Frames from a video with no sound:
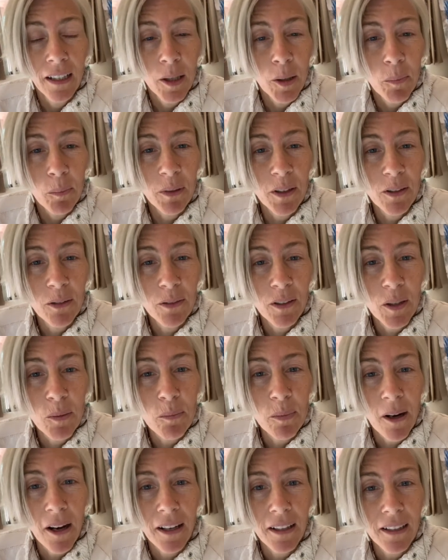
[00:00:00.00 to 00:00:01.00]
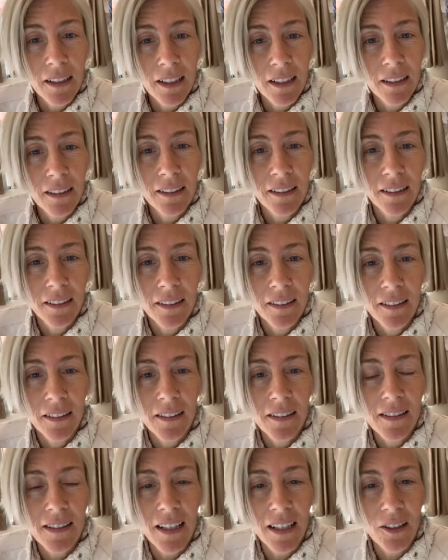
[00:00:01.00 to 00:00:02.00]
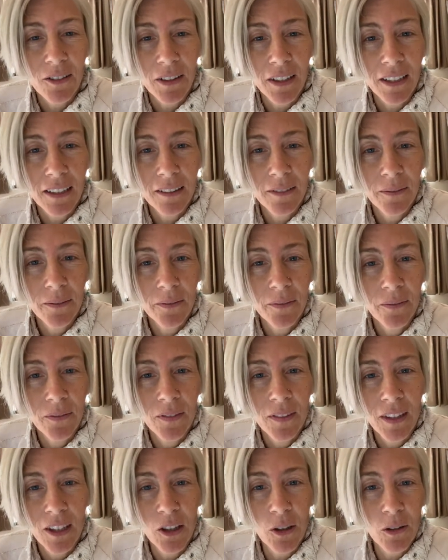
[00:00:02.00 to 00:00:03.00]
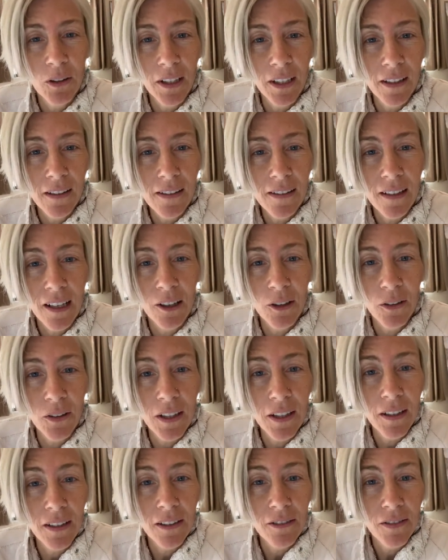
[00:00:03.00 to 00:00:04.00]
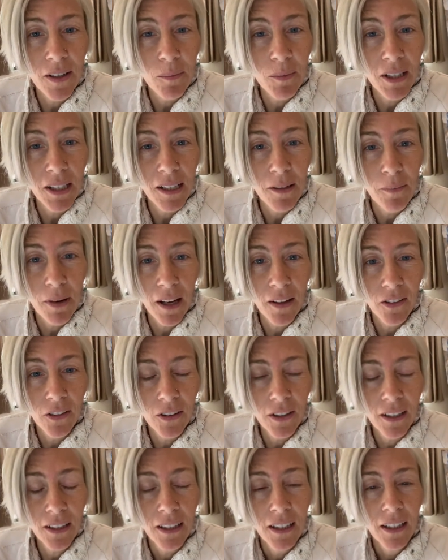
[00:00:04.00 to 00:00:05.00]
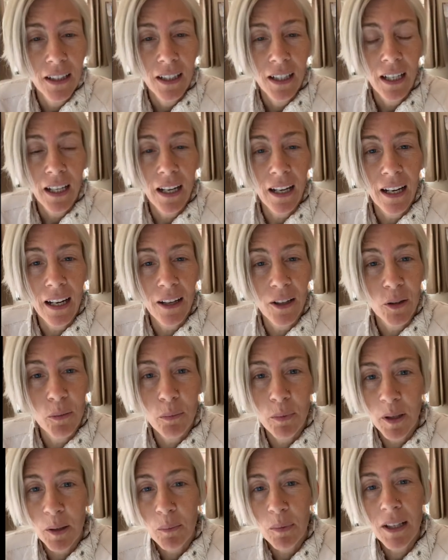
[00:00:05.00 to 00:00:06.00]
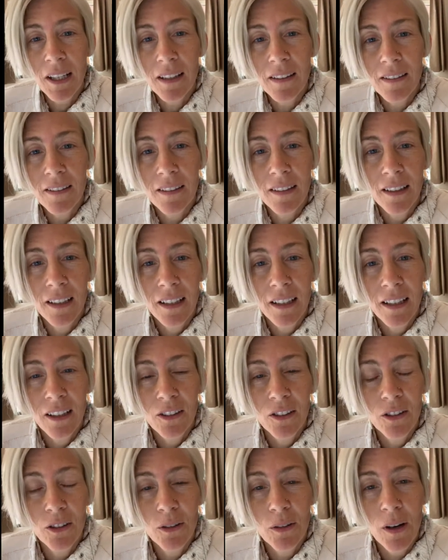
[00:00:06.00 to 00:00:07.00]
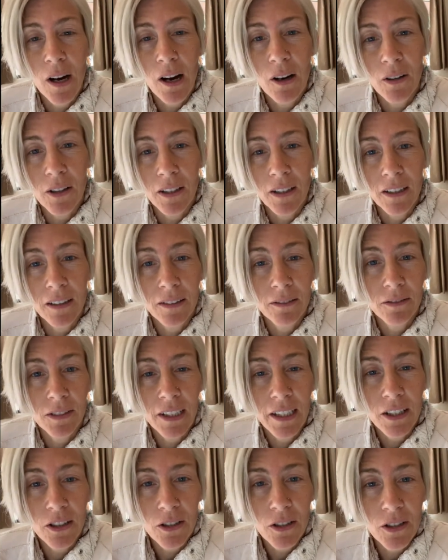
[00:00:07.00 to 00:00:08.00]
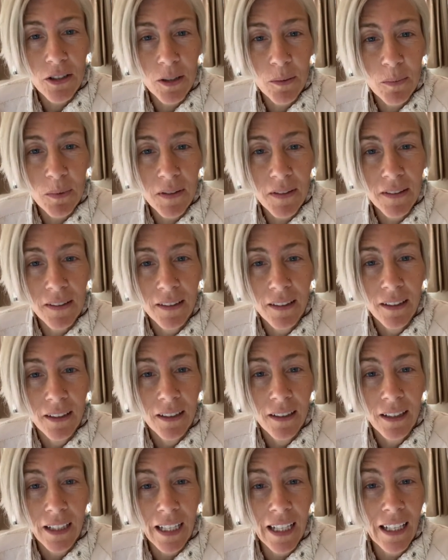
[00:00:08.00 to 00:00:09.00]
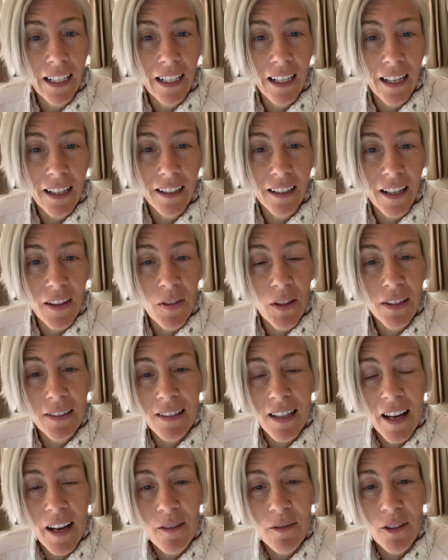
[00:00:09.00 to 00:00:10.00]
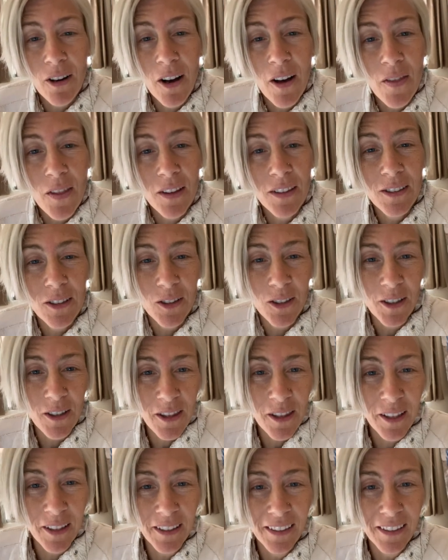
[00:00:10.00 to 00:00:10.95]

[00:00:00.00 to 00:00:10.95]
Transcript: blissfully bonded, sacred unions, how to heal the feminine and masculine, and how to bring peace to our relationships in this life on this earth.